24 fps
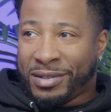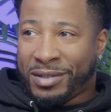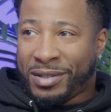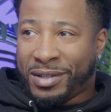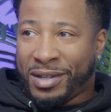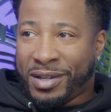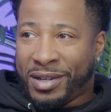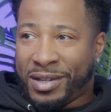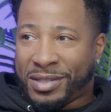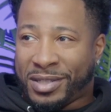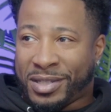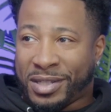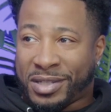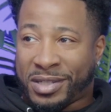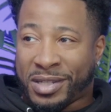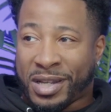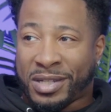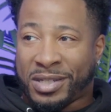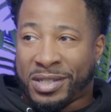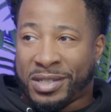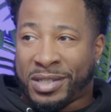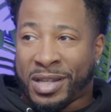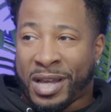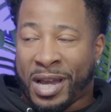uh,
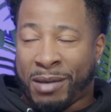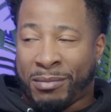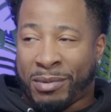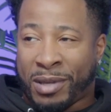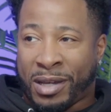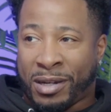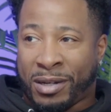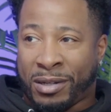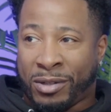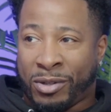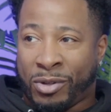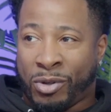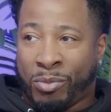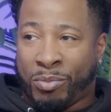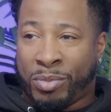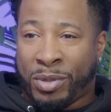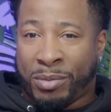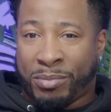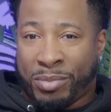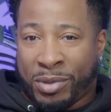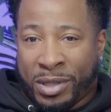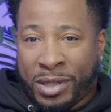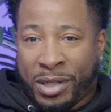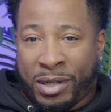succession timeline a little
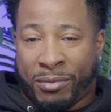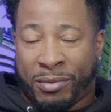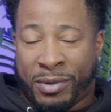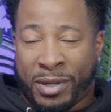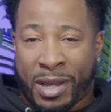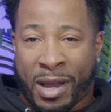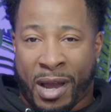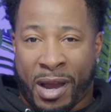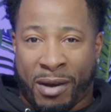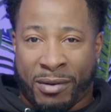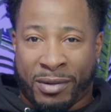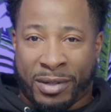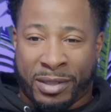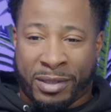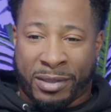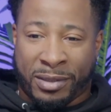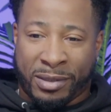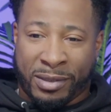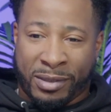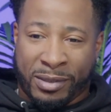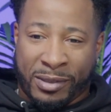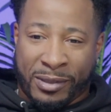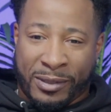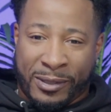bit, but here we are, and
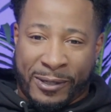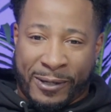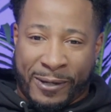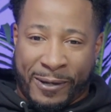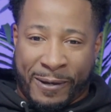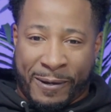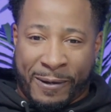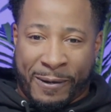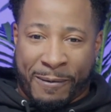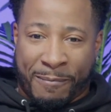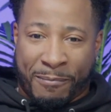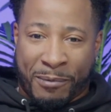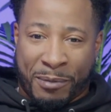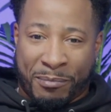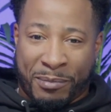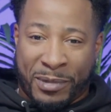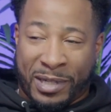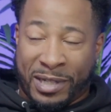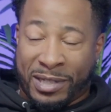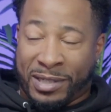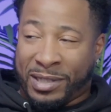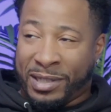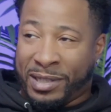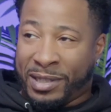um, I'm in
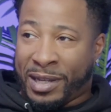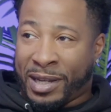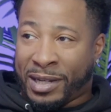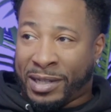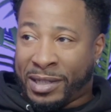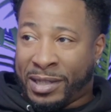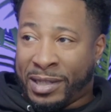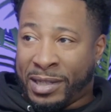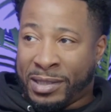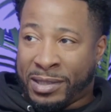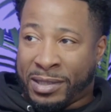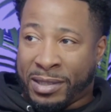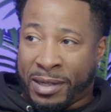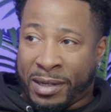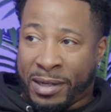the seat, got the keys to